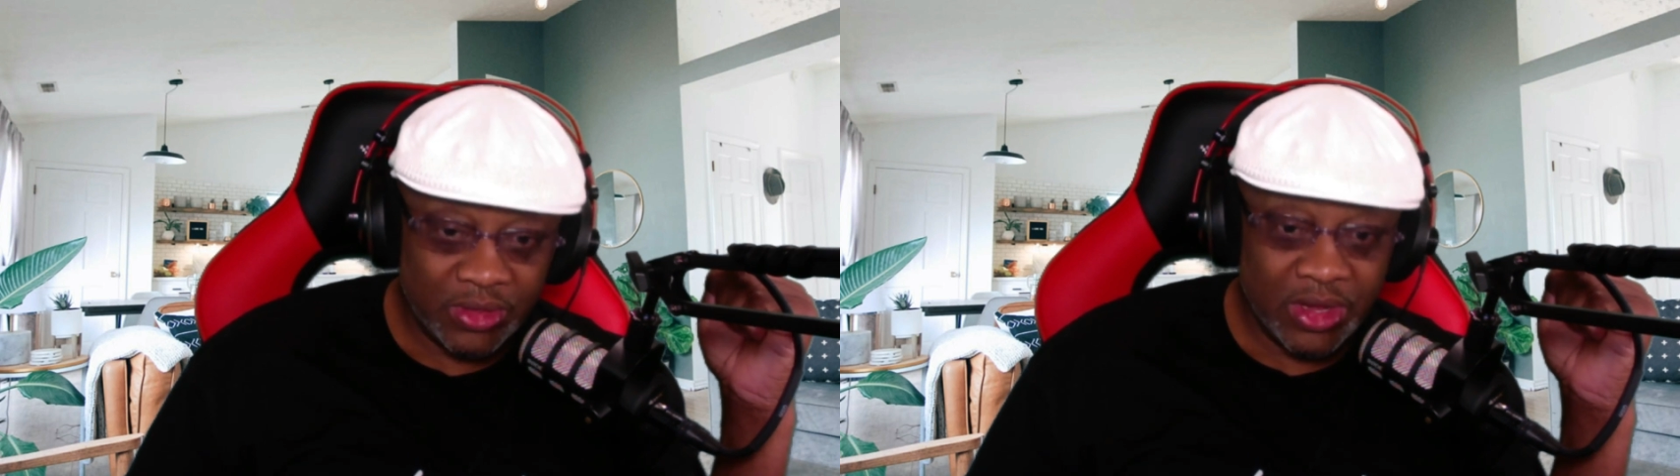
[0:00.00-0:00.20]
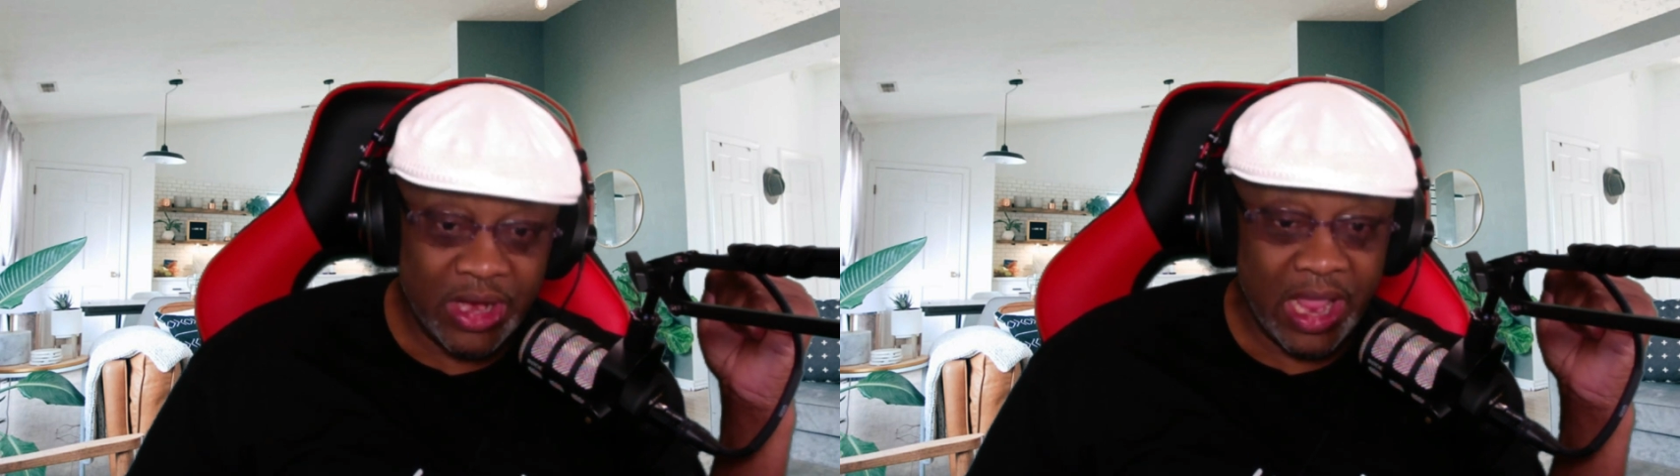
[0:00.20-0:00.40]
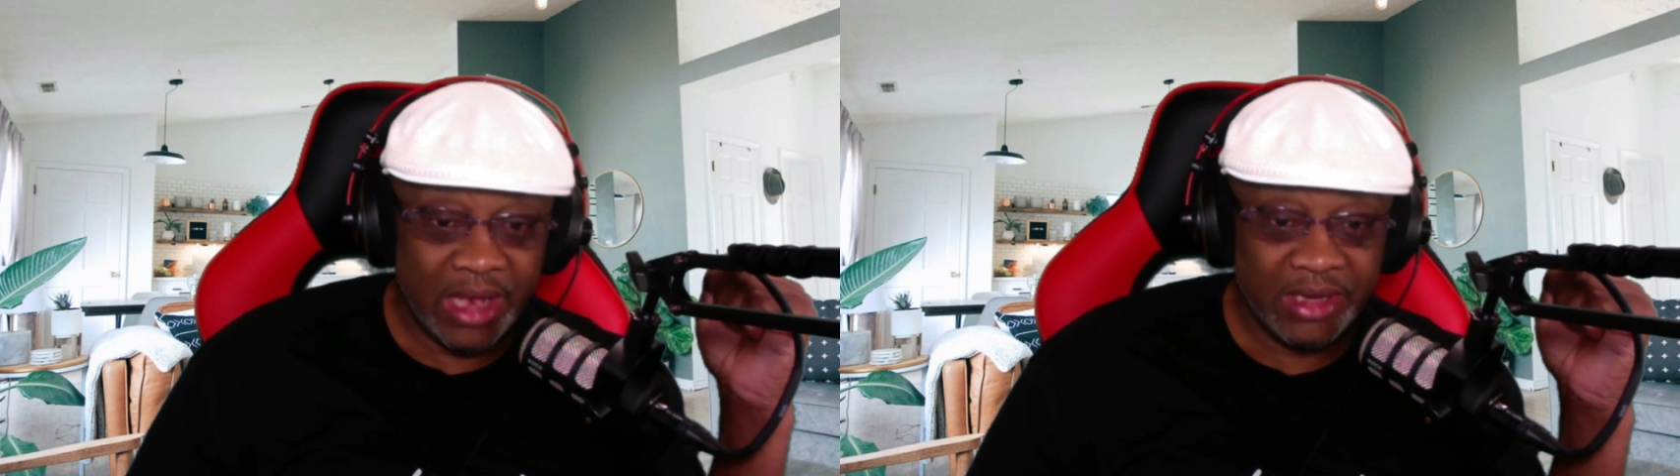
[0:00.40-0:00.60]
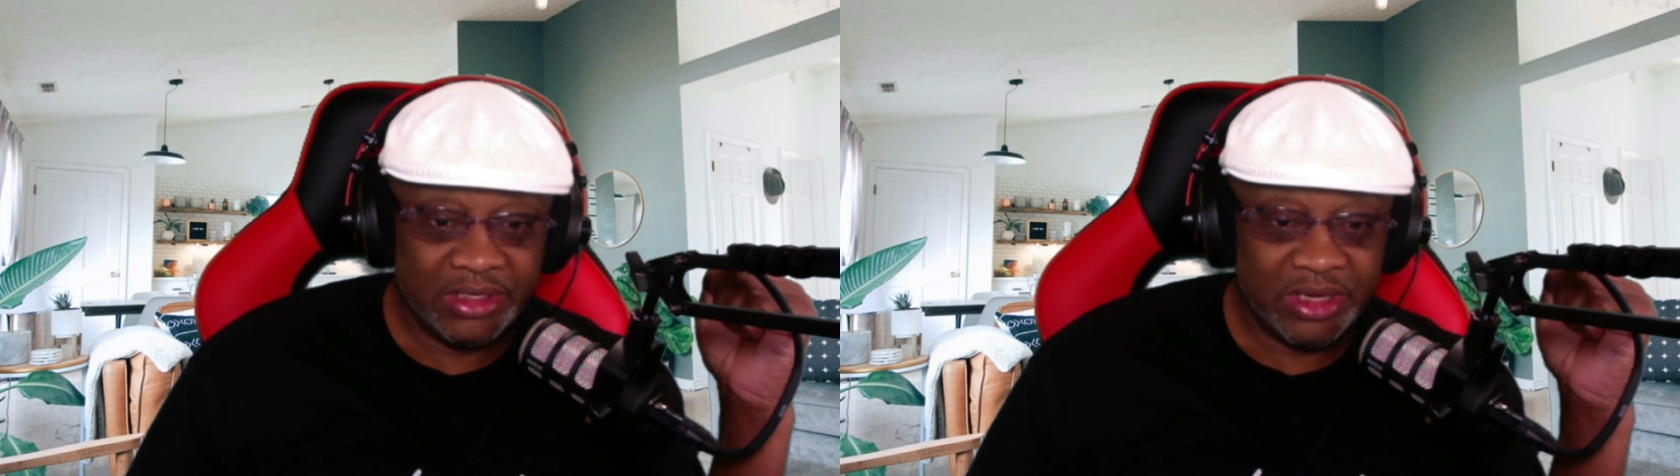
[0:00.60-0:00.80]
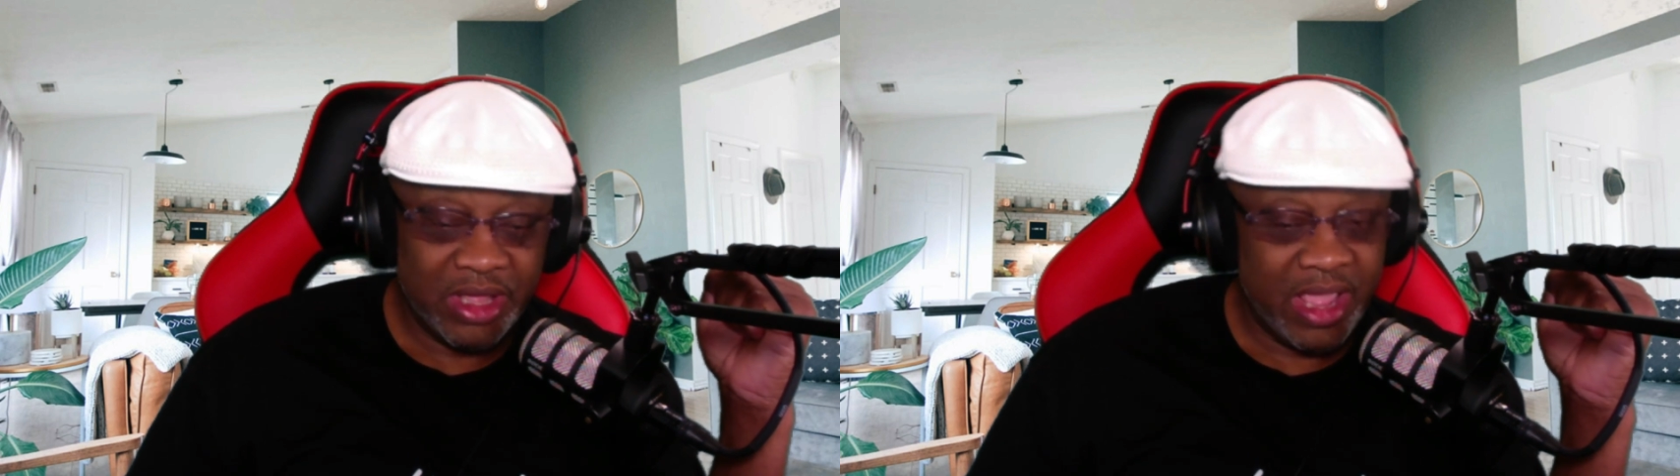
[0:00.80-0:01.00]
the
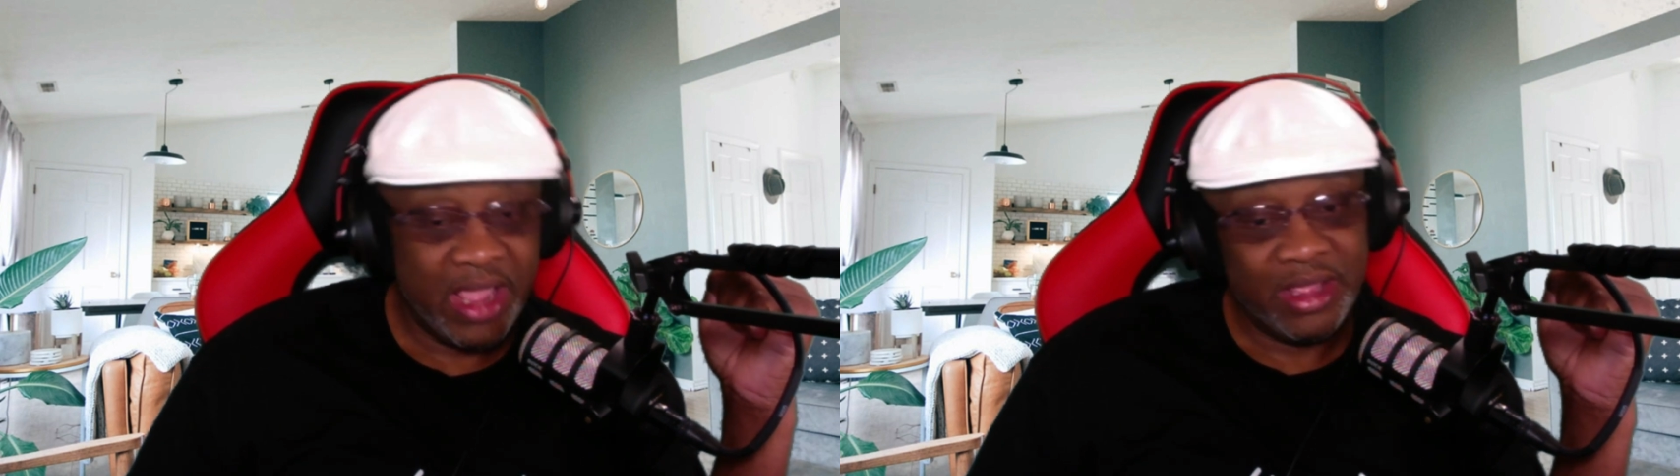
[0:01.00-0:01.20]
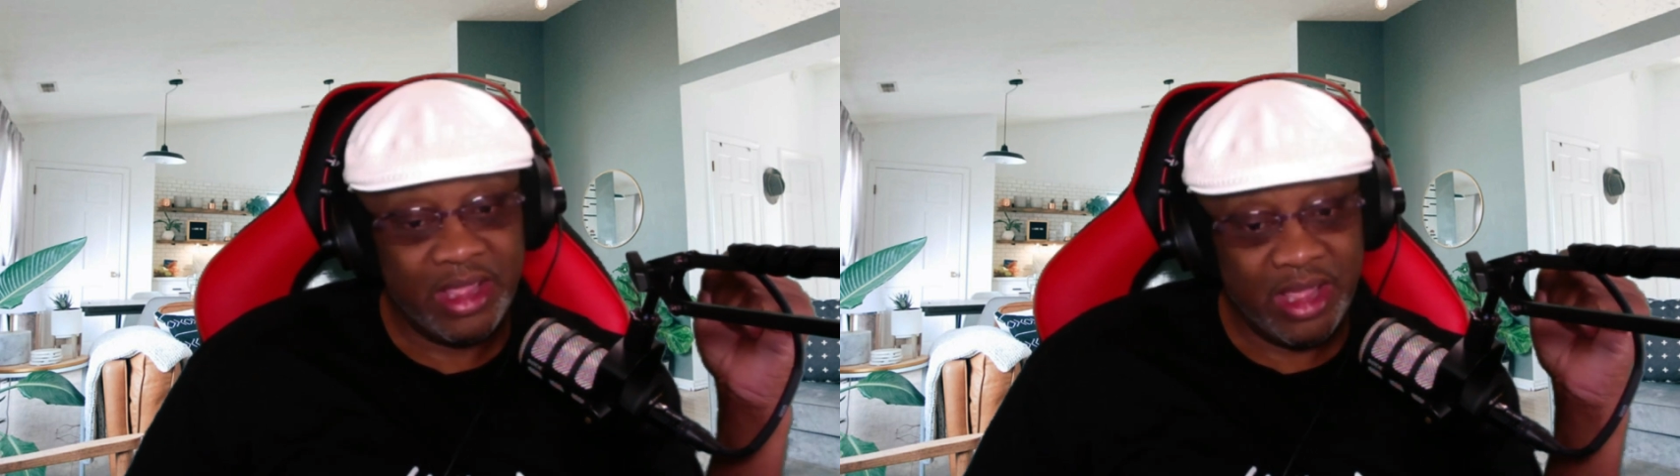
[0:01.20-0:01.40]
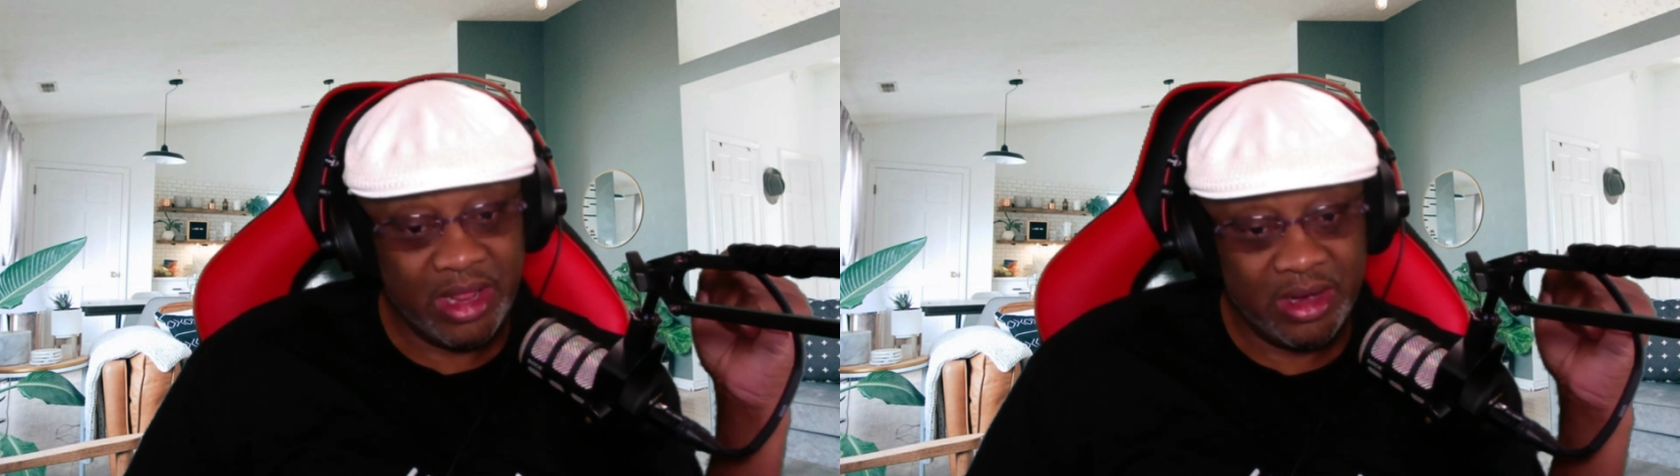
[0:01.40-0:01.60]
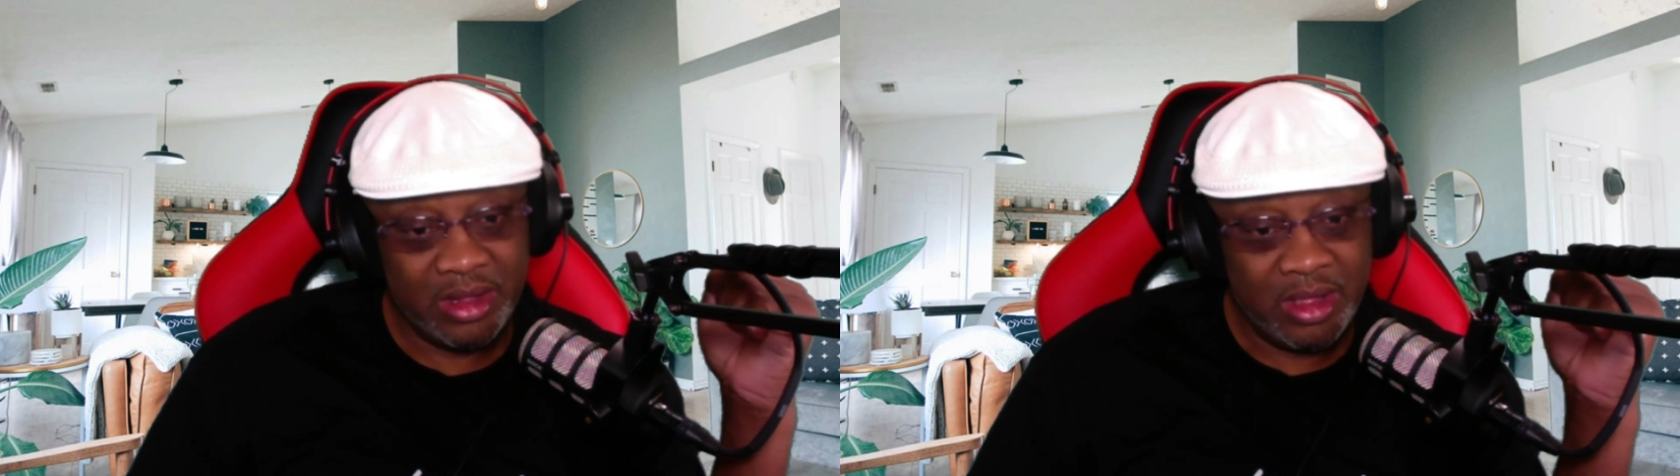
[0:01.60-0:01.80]
knowledge can't get it